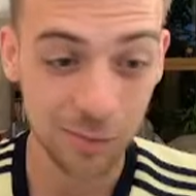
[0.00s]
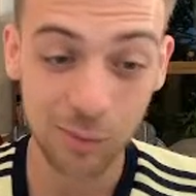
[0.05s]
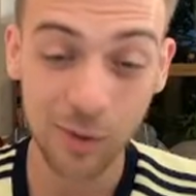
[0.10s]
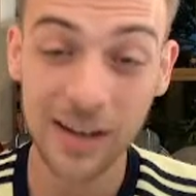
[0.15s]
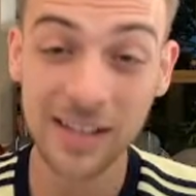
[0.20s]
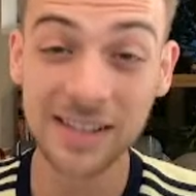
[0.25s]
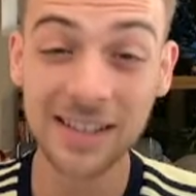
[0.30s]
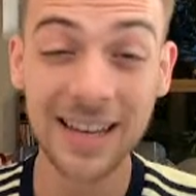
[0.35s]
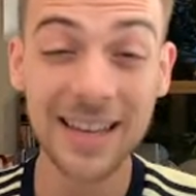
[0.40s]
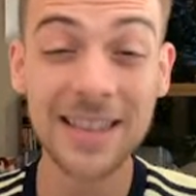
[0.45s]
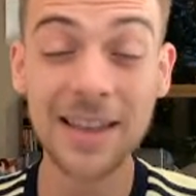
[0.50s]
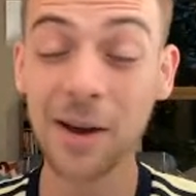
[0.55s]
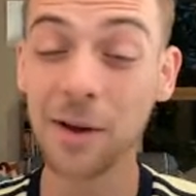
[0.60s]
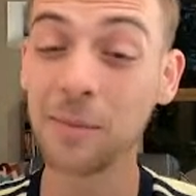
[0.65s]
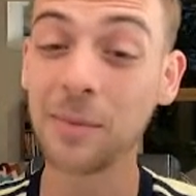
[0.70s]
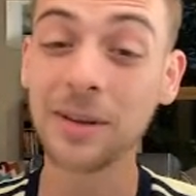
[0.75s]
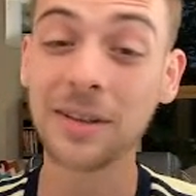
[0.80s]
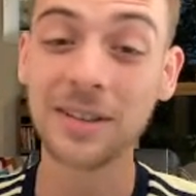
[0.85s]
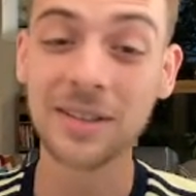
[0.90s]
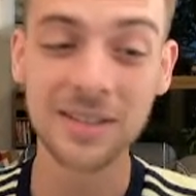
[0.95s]
risky though
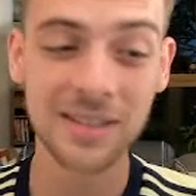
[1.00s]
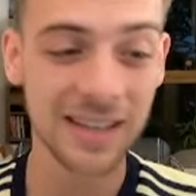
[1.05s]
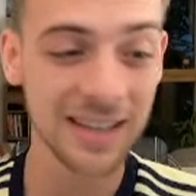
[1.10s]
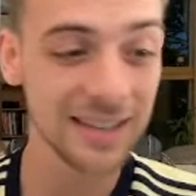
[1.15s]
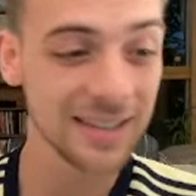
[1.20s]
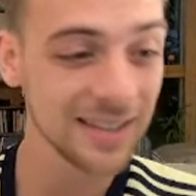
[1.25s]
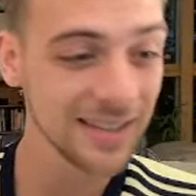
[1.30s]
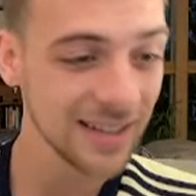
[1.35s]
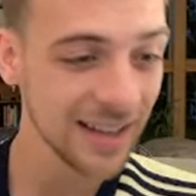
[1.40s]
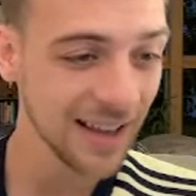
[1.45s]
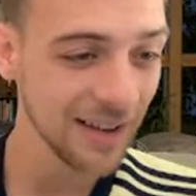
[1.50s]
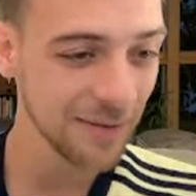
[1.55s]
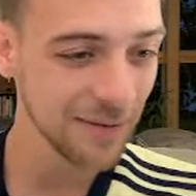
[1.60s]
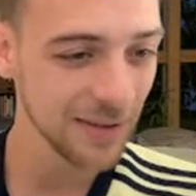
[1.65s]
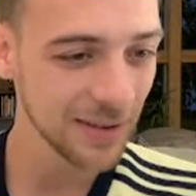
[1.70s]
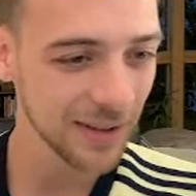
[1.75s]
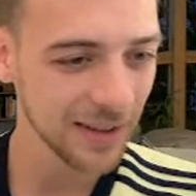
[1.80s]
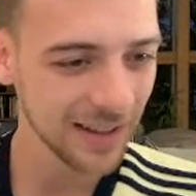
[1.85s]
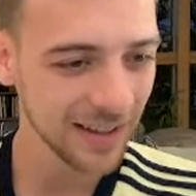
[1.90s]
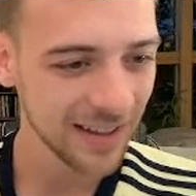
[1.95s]
because he isn't there
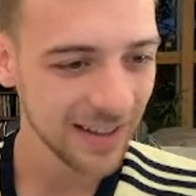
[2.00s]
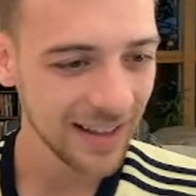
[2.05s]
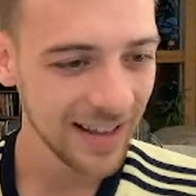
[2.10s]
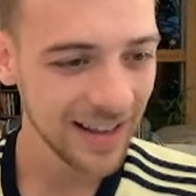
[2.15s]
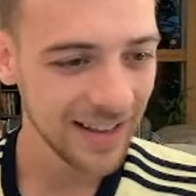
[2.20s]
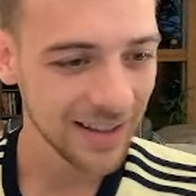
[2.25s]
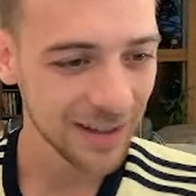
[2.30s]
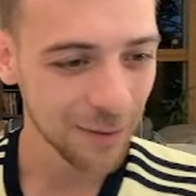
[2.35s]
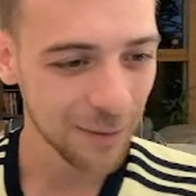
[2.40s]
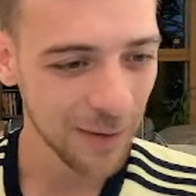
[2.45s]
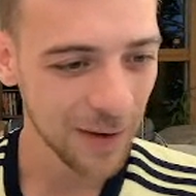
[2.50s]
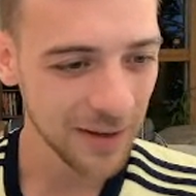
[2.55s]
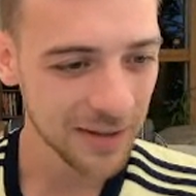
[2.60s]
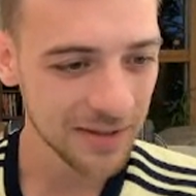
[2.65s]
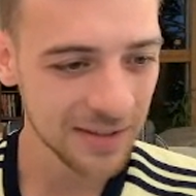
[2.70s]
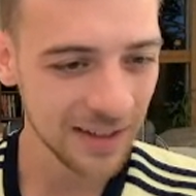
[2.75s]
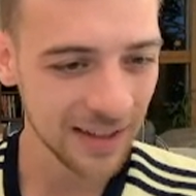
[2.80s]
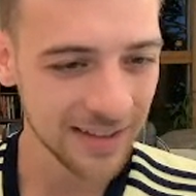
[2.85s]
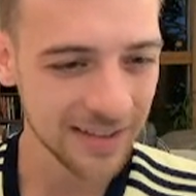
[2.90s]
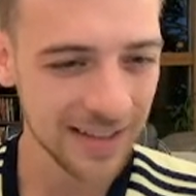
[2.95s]
for the
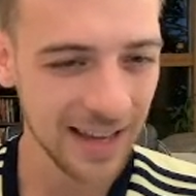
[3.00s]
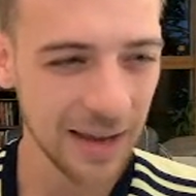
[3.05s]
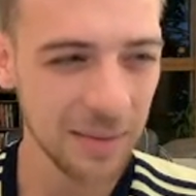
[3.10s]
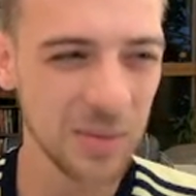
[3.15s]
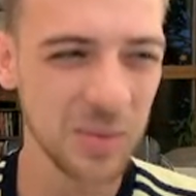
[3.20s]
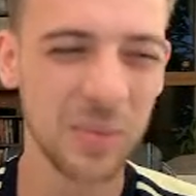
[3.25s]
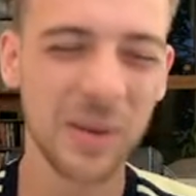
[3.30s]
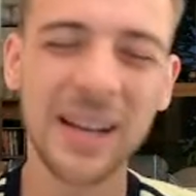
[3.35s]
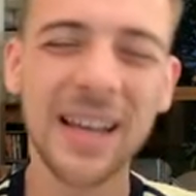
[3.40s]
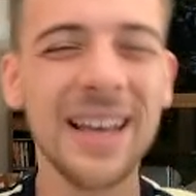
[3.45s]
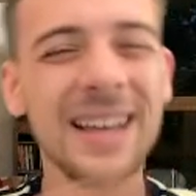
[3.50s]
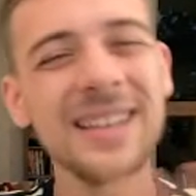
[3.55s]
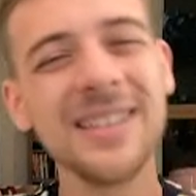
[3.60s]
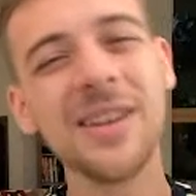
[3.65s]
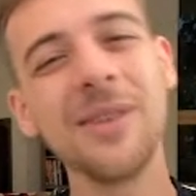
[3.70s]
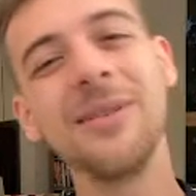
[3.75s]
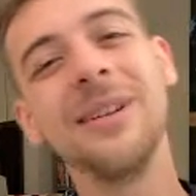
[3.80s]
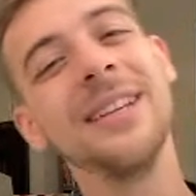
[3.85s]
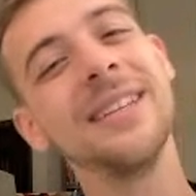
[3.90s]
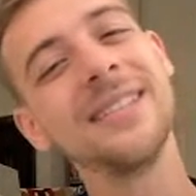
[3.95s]
first 6 games, but it is
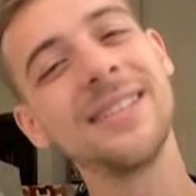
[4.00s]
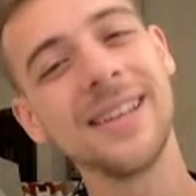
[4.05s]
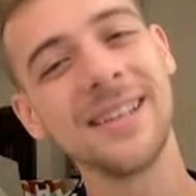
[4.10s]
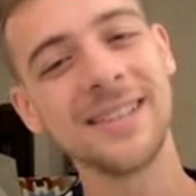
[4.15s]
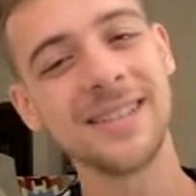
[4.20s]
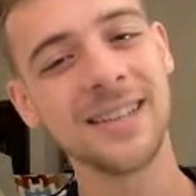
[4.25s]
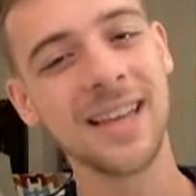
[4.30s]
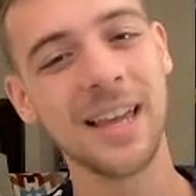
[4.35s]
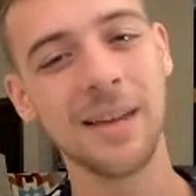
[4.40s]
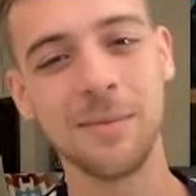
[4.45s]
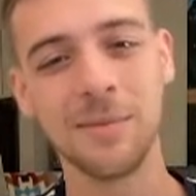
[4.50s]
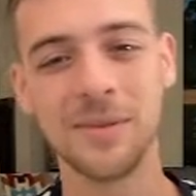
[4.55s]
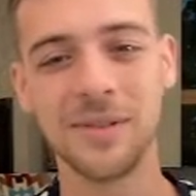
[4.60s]
only 6 games.